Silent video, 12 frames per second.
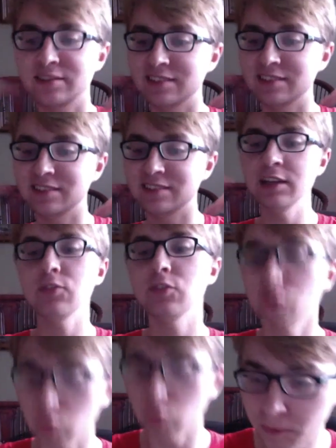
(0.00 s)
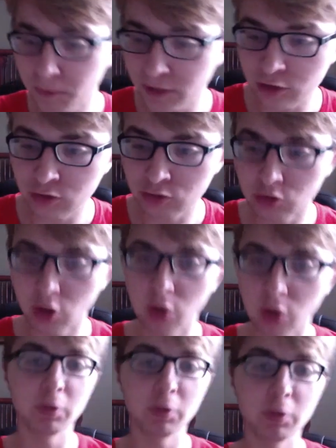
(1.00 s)
individual players, but
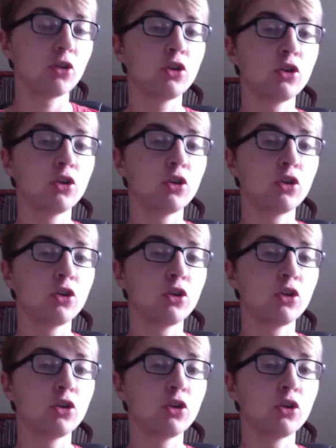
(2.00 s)
they're good